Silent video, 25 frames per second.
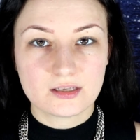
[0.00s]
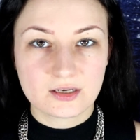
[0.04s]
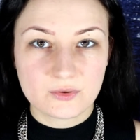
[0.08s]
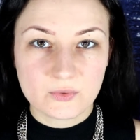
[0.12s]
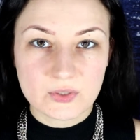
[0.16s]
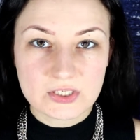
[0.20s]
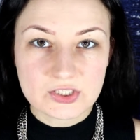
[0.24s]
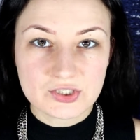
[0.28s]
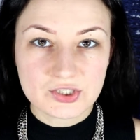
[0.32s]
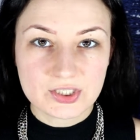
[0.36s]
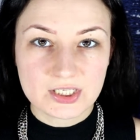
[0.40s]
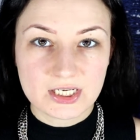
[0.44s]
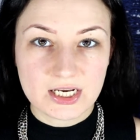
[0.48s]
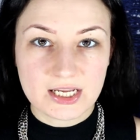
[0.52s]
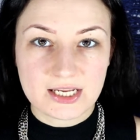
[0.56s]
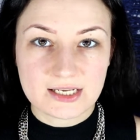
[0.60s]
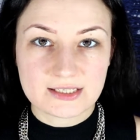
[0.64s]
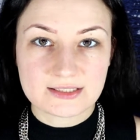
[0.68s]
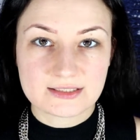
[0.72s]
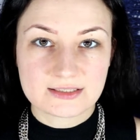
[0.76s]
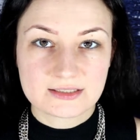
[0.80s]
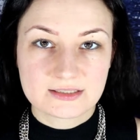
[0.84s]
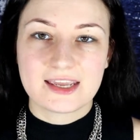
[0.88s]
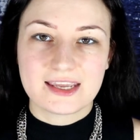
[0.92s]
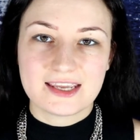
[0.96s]
The question
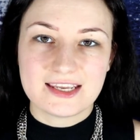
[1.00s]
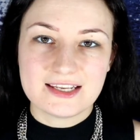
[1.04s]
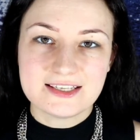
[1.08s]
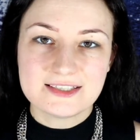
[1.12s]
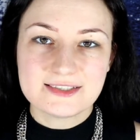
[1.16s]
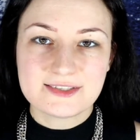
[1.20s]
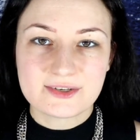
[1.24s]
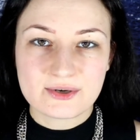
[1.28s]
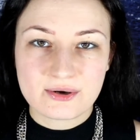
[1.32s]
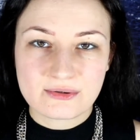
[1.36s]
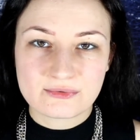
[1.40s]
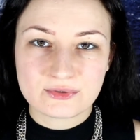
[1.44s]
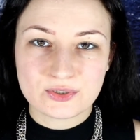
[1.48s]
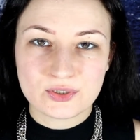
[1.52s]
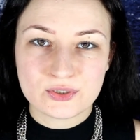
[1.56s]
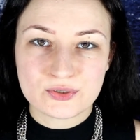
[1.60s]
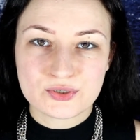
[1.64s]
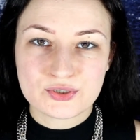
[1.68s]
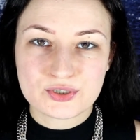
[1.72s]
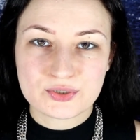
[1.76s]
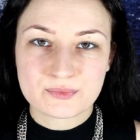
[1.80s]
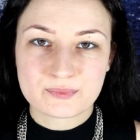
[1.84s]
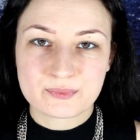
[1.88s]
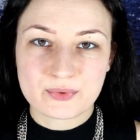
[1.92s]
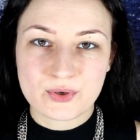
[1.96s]
is the
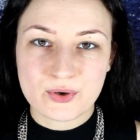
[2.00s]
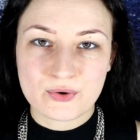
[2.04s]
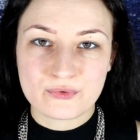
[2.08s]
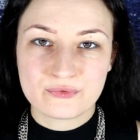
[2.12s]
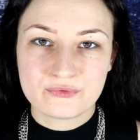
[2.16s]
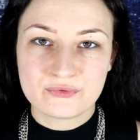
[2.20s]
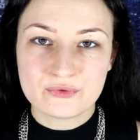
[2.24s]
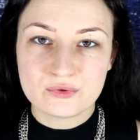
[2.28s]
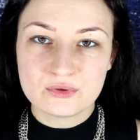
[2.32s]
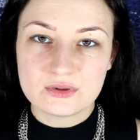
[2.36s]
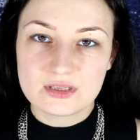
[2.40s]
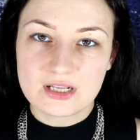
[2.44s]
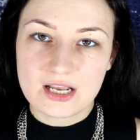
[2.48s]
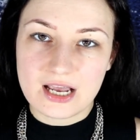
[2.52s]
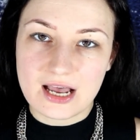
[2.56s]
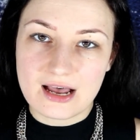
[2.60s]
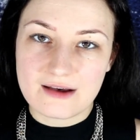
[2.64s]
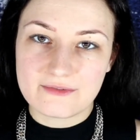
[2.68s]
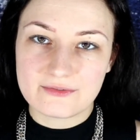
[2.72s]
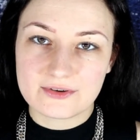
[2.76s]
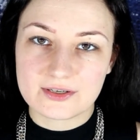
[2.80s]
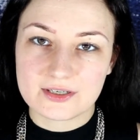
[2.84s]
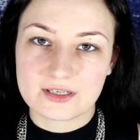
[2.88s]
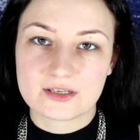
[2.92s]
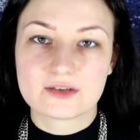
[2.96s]
Revolution Pro Full
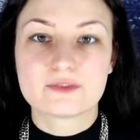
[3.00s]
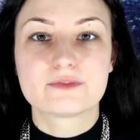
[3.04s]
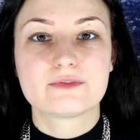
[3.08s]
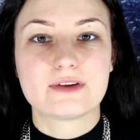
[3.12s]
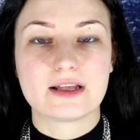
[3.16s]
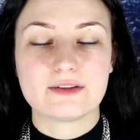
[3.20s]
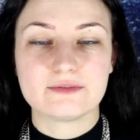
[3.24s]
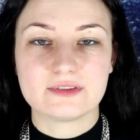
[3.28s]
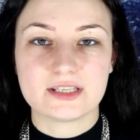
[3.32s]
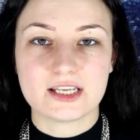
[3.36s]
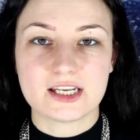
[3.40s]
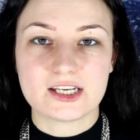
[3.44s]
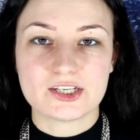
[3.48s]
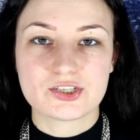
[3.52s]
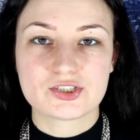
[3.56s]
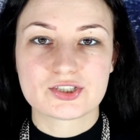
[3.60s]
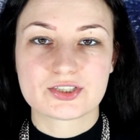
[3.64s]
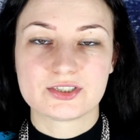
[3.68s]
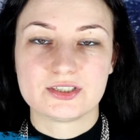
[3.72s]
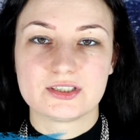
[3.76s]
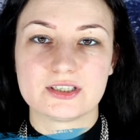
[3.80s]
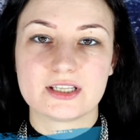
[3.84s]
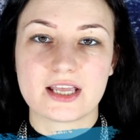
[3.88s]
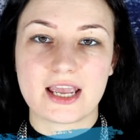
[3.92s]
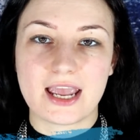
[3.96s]
Cover
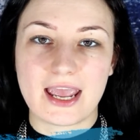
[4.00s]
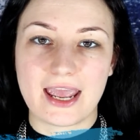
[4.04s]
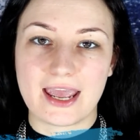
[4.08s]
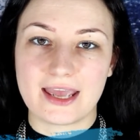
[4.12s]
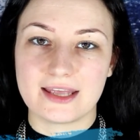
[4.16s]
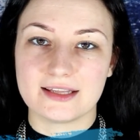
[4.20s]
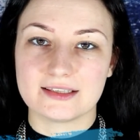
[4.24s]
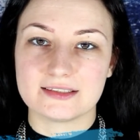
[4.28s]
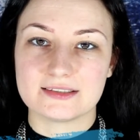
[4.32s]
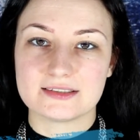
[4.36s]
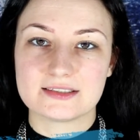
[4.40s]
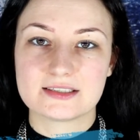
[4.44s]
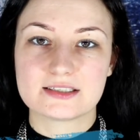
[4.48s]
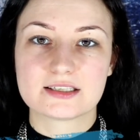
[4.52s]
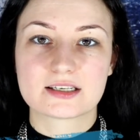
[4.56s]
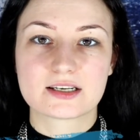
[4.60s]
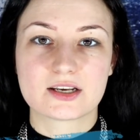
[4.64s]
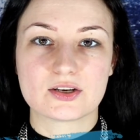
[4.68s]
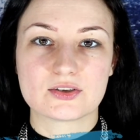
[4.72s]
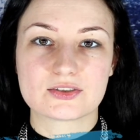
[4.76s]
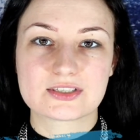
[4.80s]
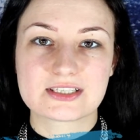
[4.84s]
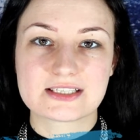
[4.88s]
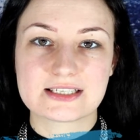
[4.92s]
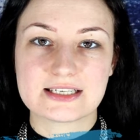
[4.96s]
Foundation and
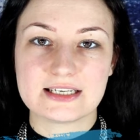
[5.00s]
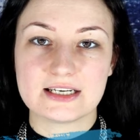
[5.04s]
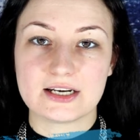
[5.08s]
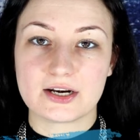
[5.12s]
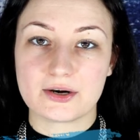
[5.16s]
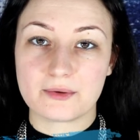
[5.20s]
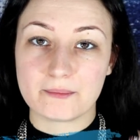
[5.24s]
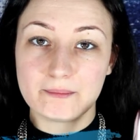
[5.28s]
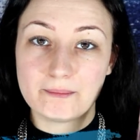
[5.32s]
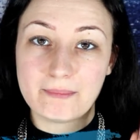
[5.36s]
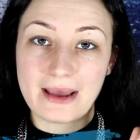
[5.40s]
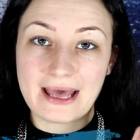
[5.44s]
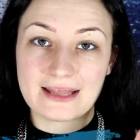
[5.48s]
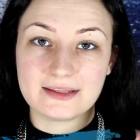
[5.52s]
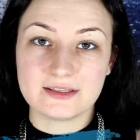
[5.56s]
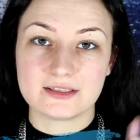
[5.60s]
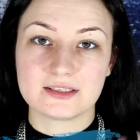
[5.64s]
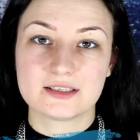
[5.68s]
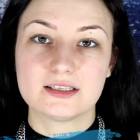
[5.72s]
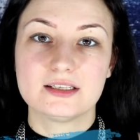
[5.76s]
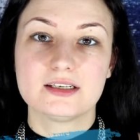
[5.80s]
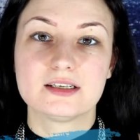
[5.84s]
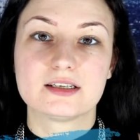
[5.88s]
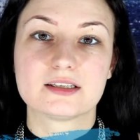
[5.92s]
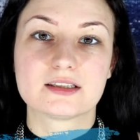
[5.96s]
Concealer
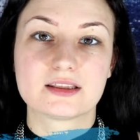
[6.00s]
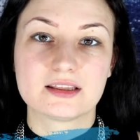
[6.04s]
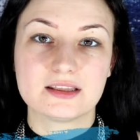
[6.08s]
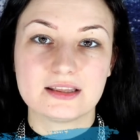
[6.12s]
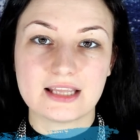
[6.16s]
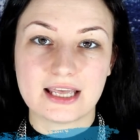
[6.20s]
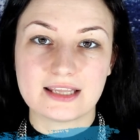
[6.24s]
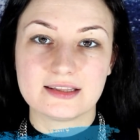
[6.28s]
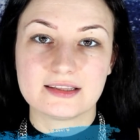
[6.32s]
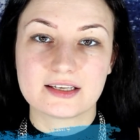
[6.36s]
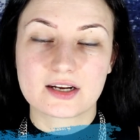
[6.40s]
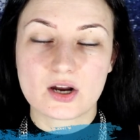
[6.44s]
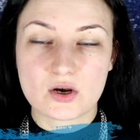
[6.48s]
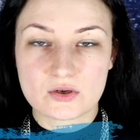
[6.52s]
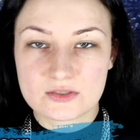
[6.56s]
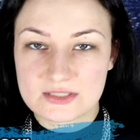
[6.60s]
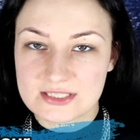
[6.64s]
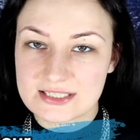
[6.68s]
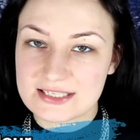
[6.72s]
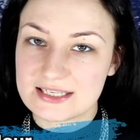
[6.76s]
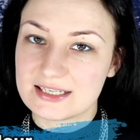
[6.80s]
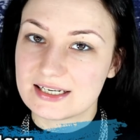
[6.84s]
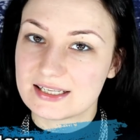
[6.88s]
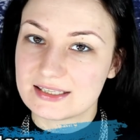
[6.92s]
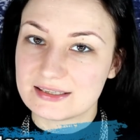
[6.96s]
better than the
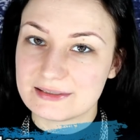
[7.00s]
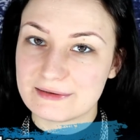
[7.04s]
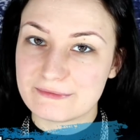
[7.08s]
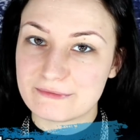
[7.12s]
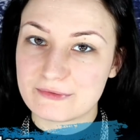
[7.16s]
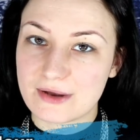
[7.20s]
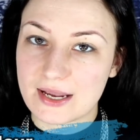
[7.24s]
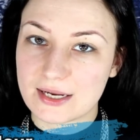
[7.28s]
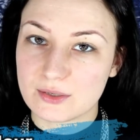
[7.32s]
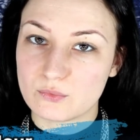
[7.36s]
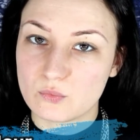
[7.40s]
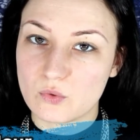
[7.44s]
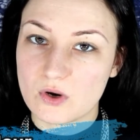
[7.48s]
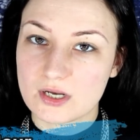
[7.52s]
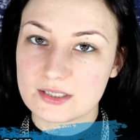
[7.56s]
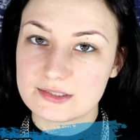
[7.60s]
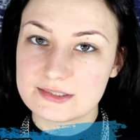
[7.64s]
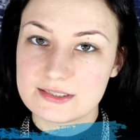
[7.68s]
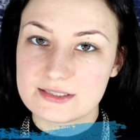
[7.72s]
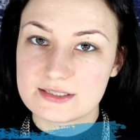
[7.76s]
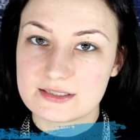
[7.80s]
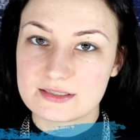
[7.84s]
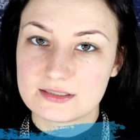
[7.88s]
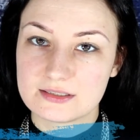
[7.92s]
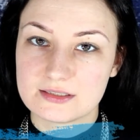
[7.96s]
Conceal and Define
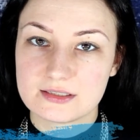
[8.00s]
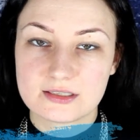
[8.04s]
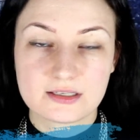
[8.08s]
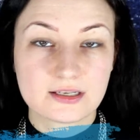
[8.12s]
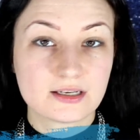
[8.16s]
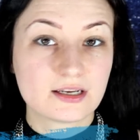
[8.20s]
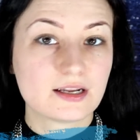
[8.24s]
ones?